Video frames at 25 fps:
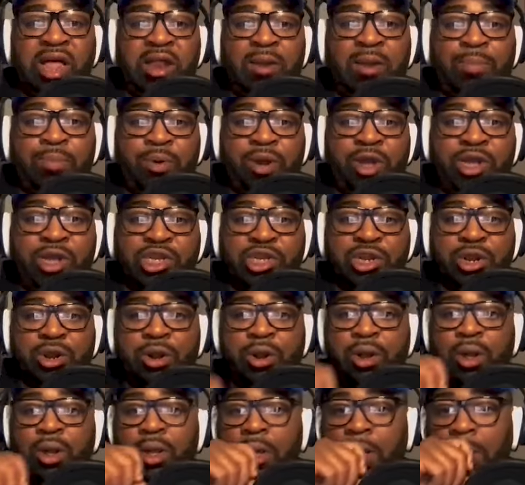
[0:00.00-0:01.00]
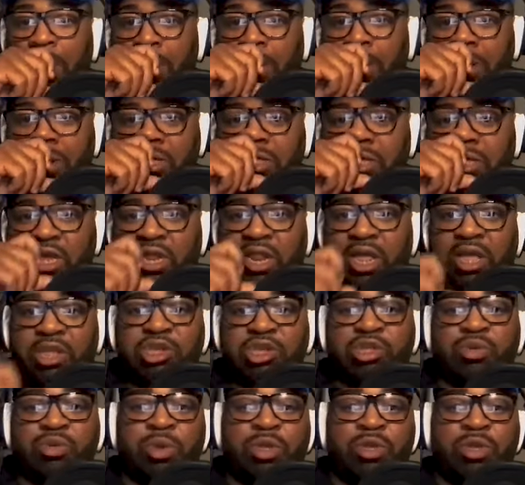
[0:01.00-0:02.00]
of pressure on
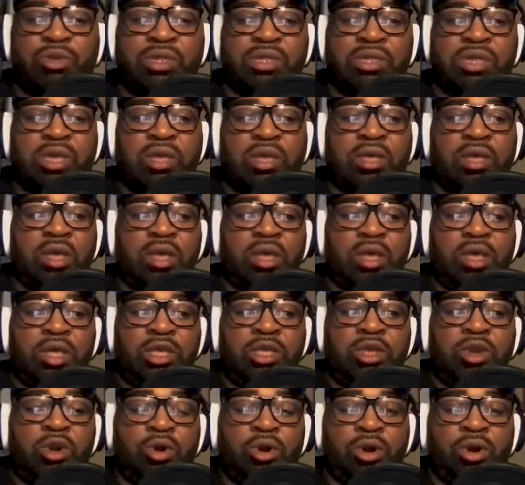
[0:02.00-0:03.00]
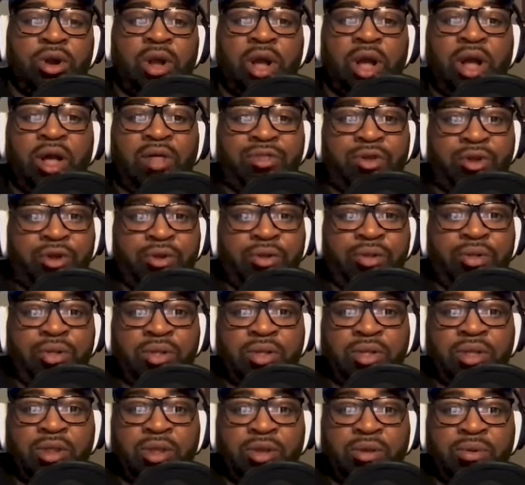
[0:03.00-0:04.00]
teenagers when you see your
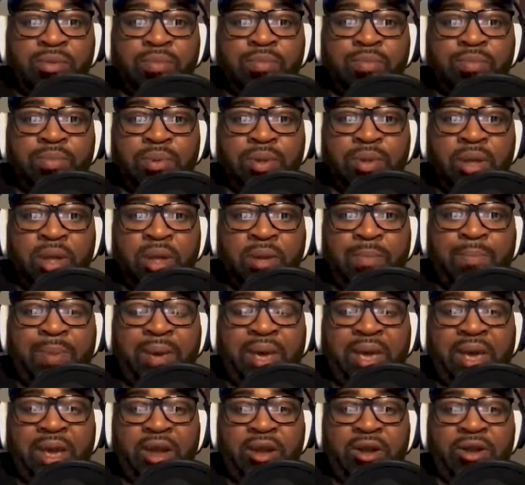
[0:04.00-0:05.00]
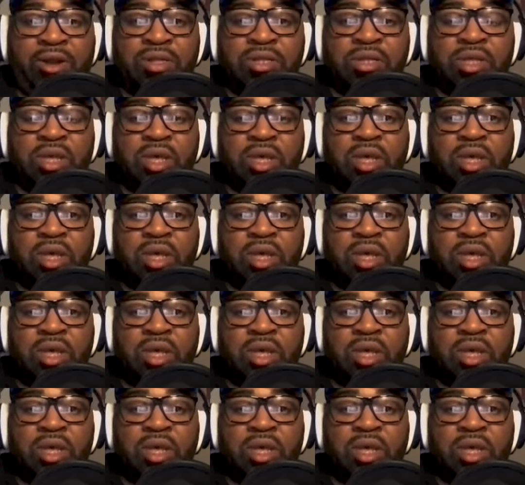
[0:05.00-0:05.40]
other, peers.